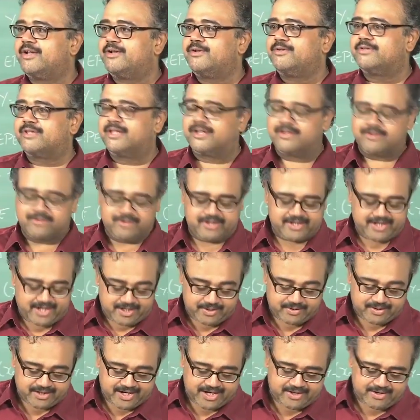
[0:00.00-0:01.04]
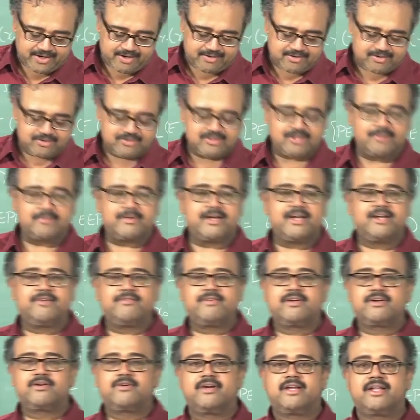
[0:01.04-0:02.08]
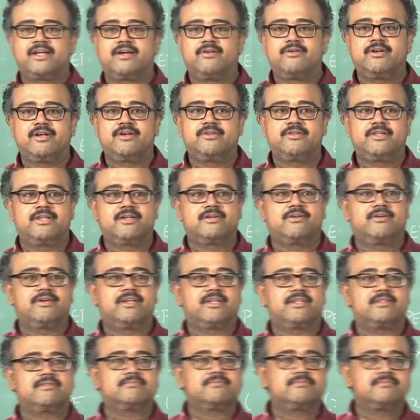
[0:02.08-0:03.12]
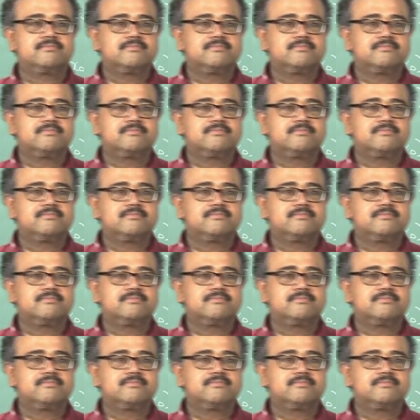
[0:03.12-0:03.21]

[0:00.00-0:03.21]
do you do the encoding? Yeah, you are right, you have to do some kind of encoding. How do you do the encoding?